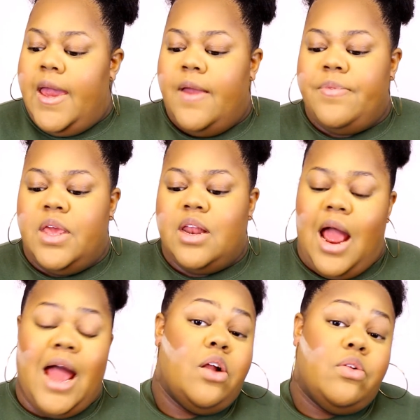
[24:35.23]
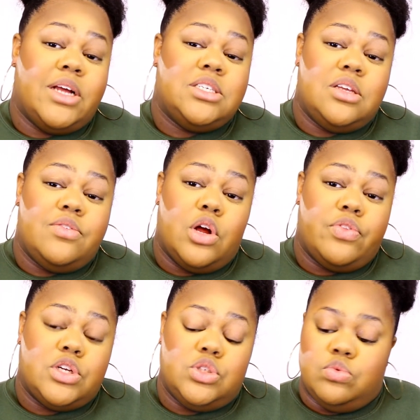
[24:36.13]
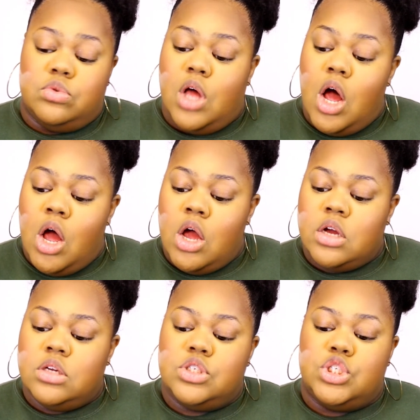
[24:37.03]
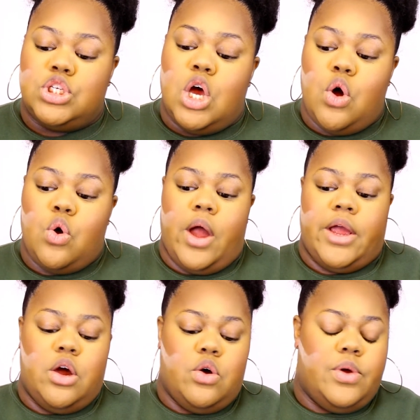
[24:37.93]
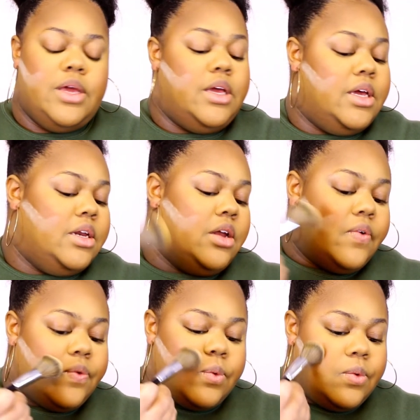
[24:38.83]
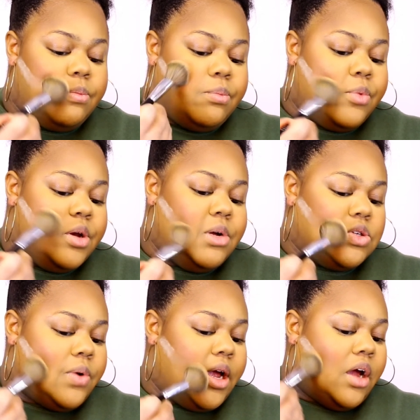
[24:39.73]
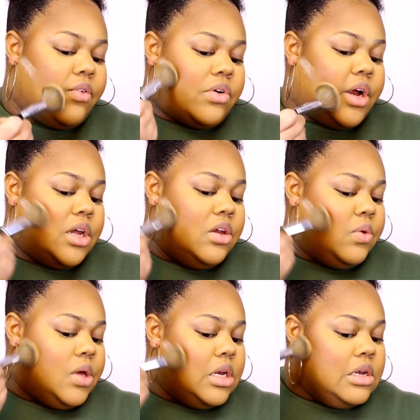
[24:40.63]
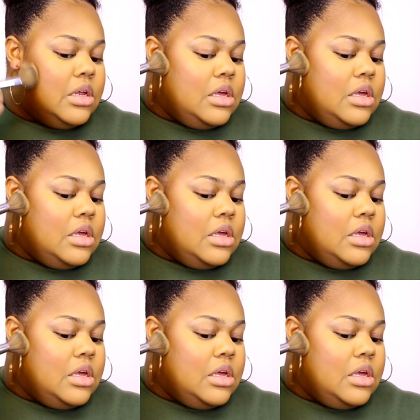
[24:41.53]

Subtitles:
And then I don't like to leave it on there too long, so I go in pretty much right after I do it